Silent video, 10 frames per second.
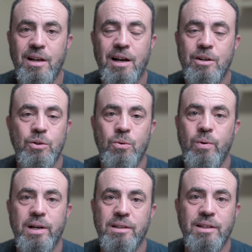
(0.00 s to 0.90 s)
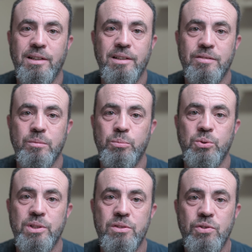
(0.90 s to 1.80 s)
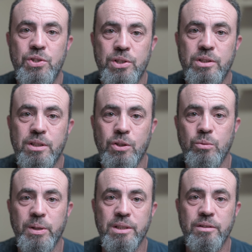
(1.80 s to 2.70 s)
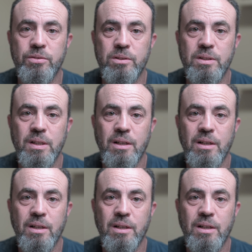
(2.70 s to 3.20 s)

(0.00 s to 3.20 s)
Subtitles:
I don't know why they even put this feature turned on by default.